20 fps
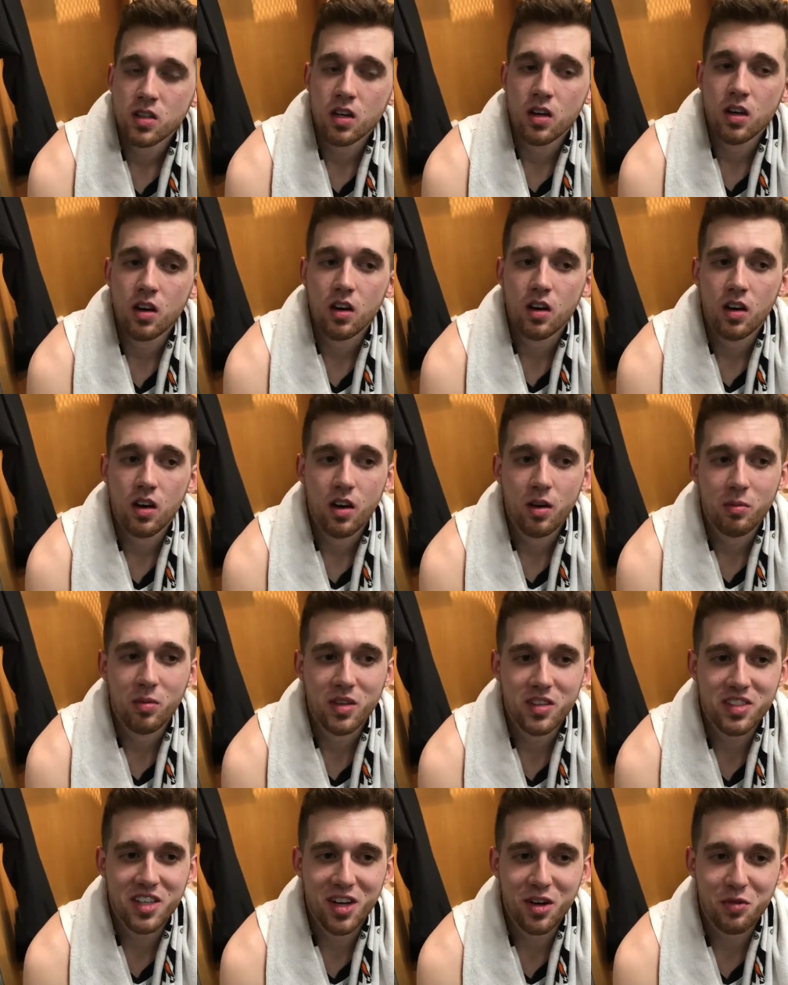Yeah, I
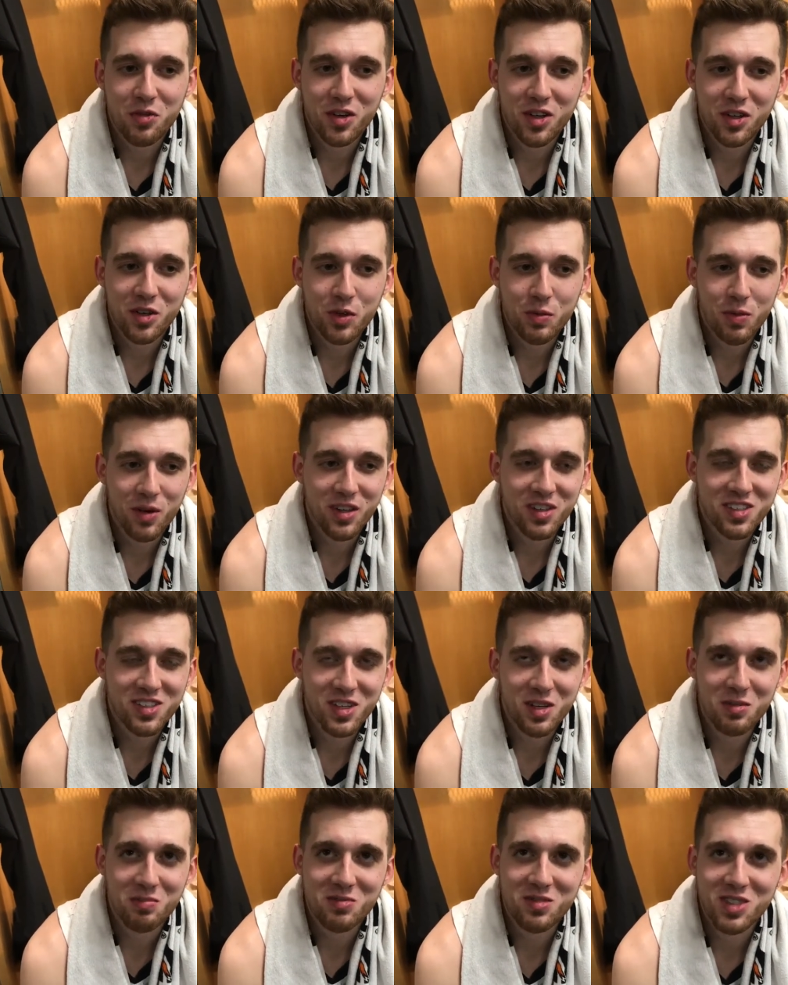mean, it's kind of funny. We play the
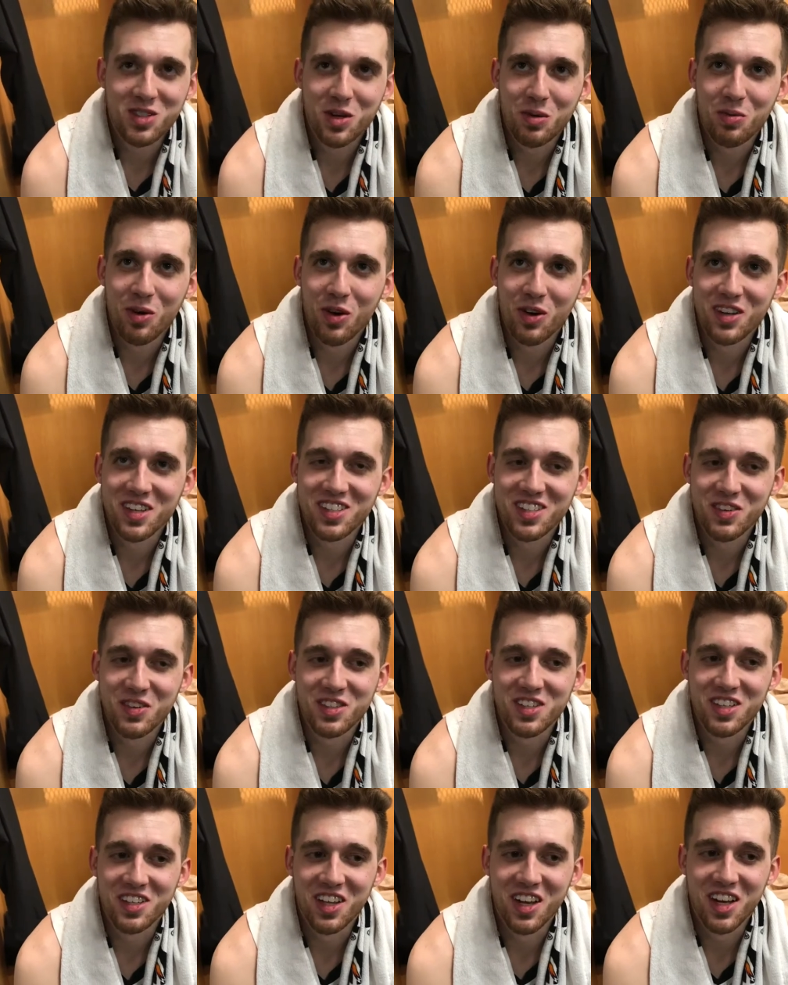same two opponents that
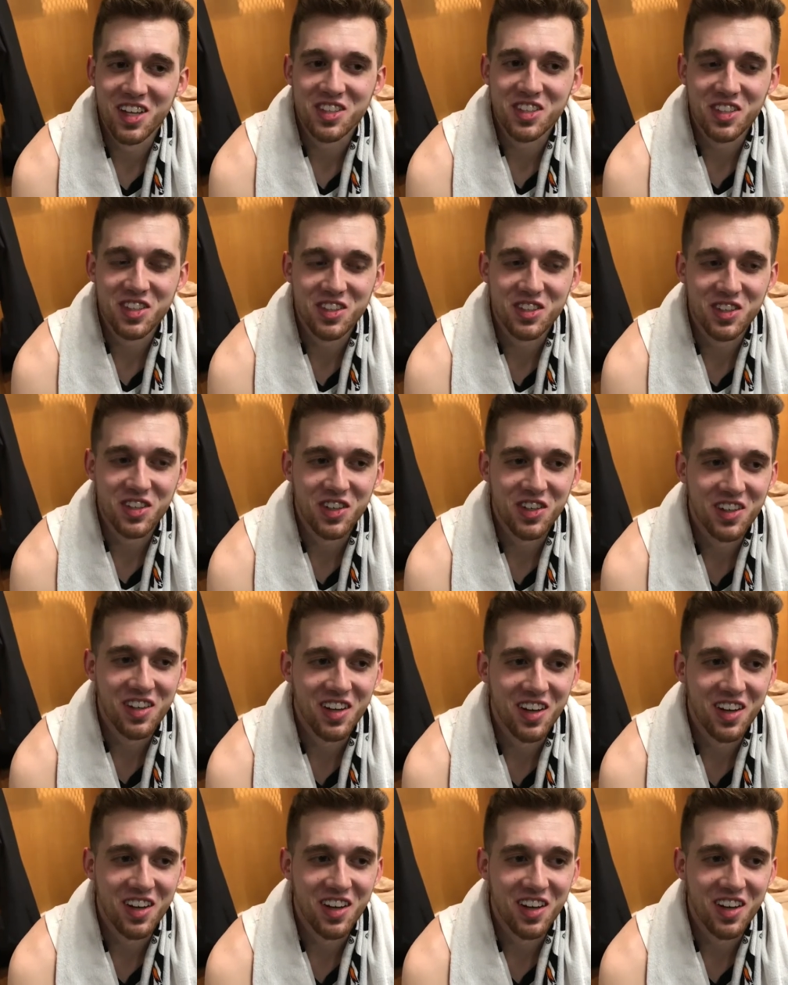we did last year, so